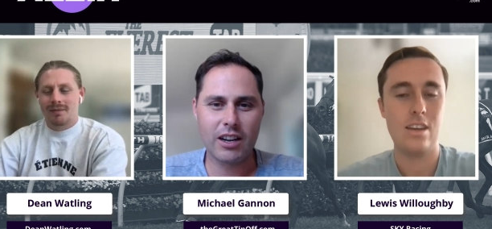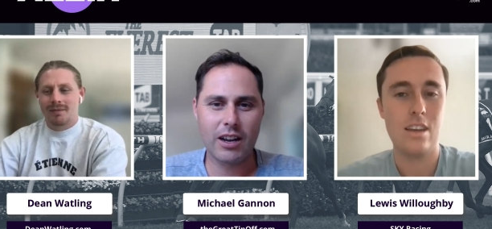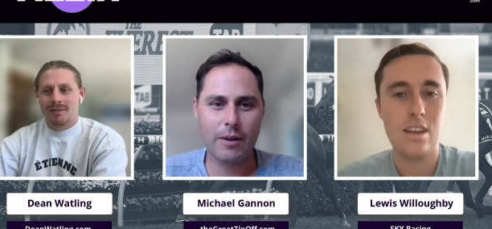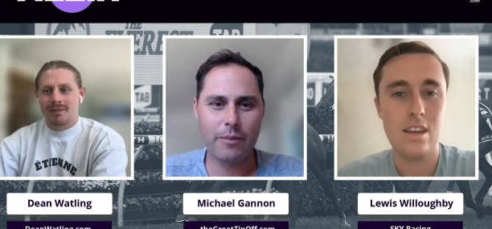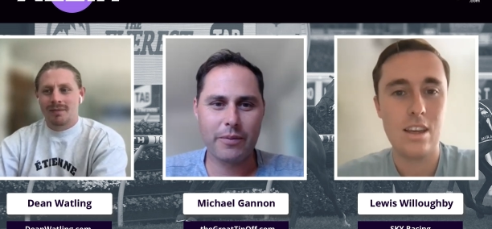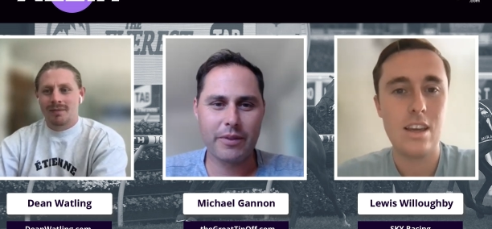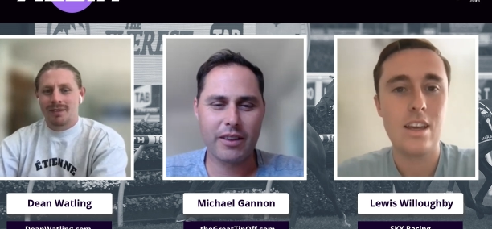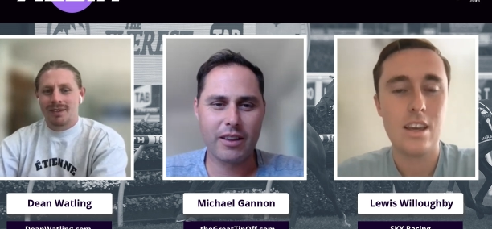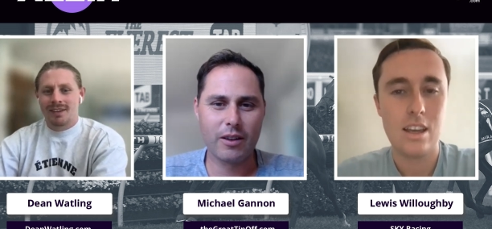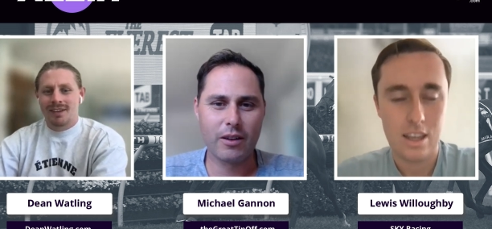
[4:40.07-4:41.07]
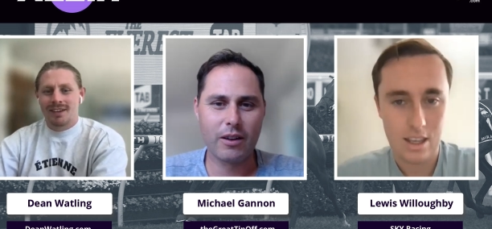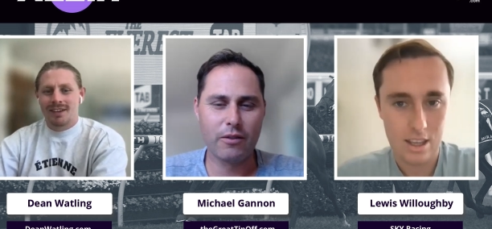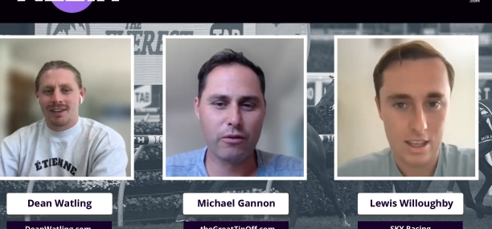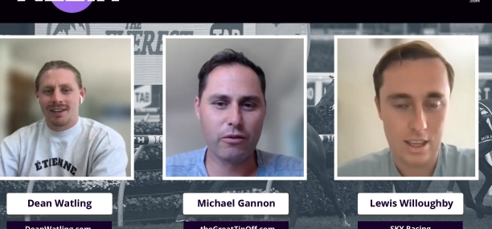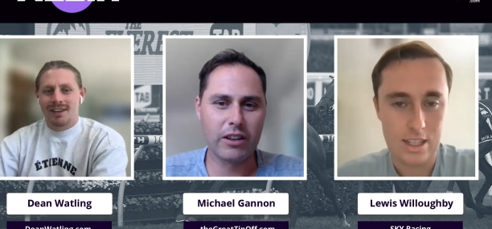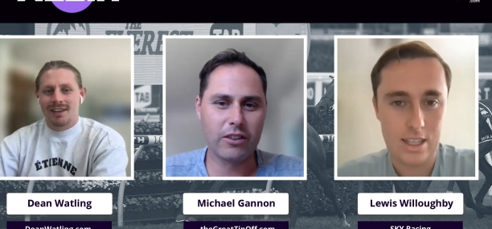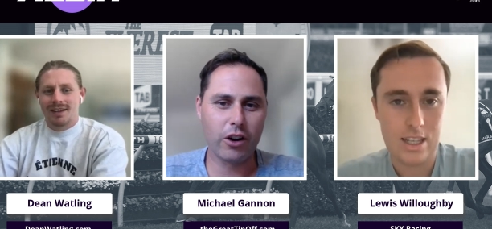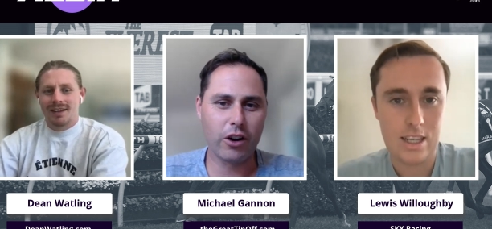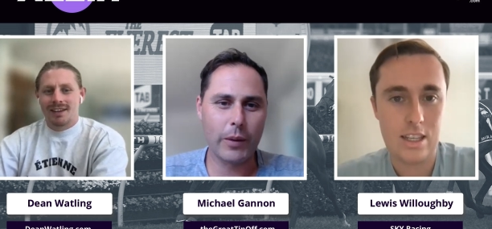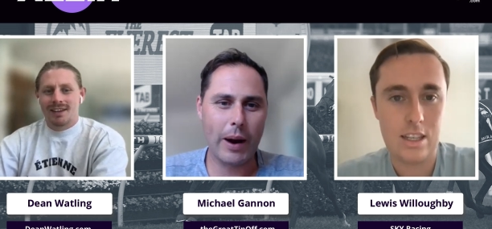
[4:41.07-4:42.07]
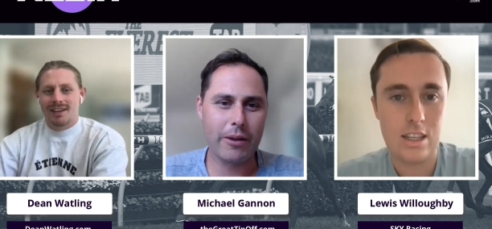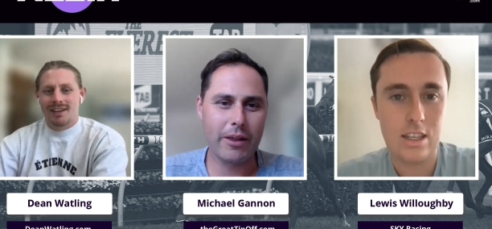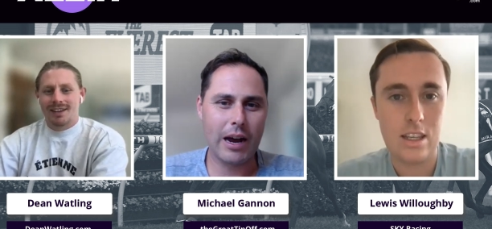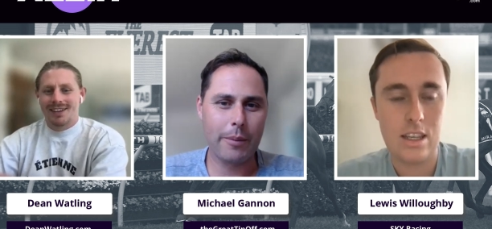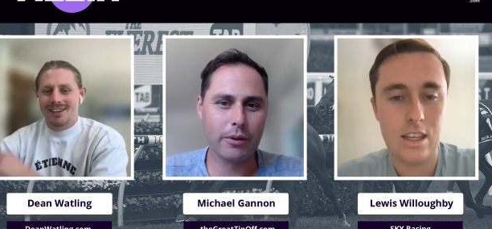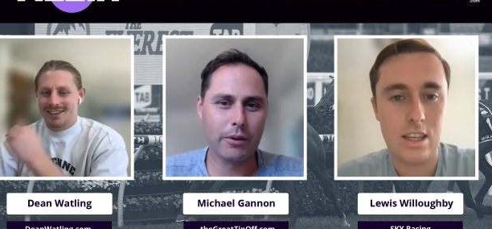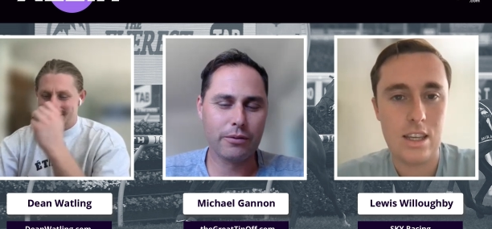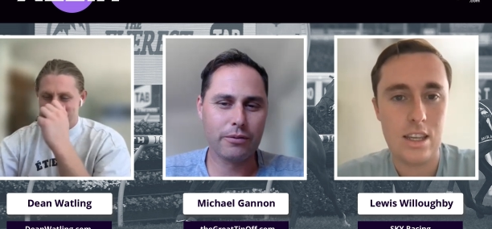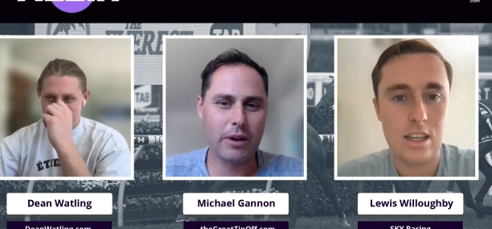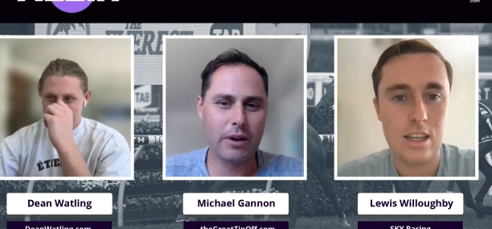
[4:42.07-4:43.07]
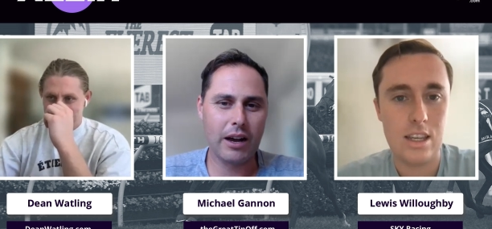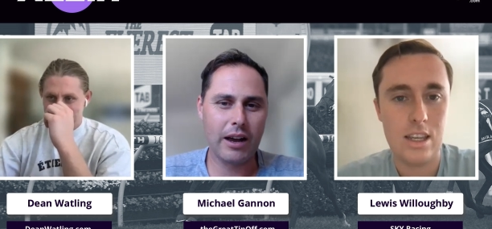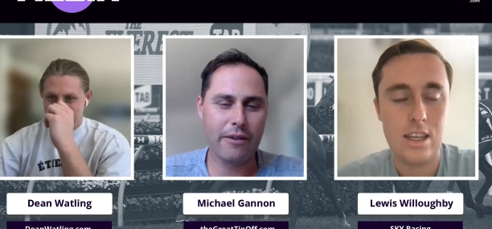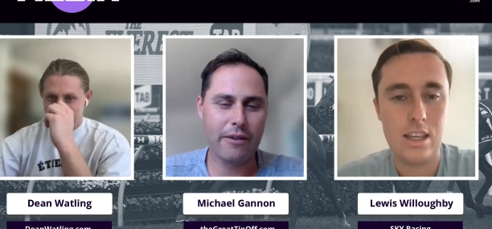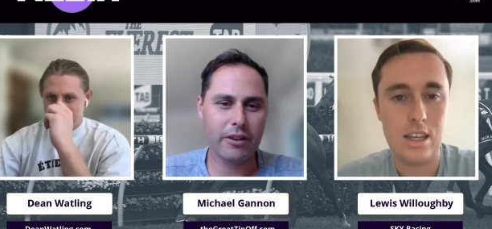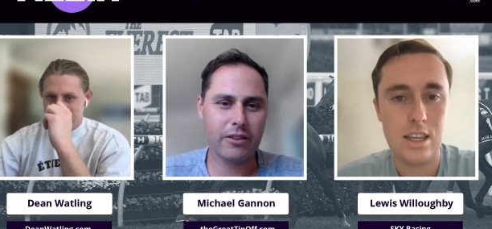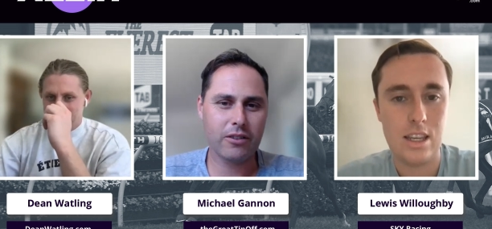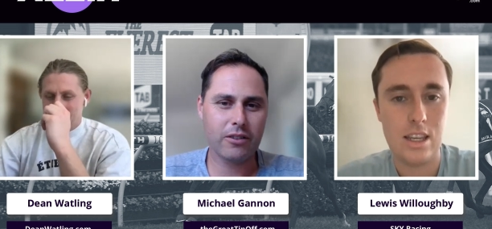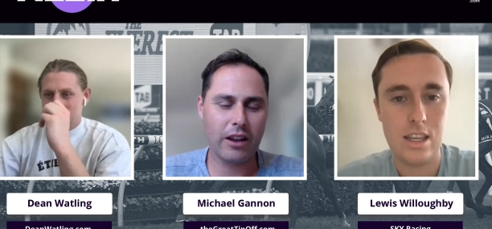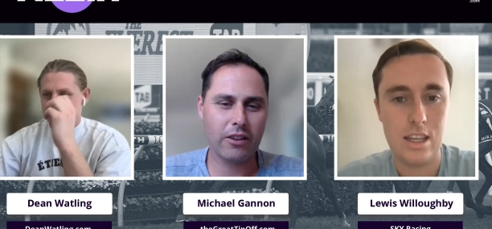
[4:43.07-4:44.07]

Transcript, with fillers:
Speaker 1: Um, yes, Redzel got away with a couple of uh, Everests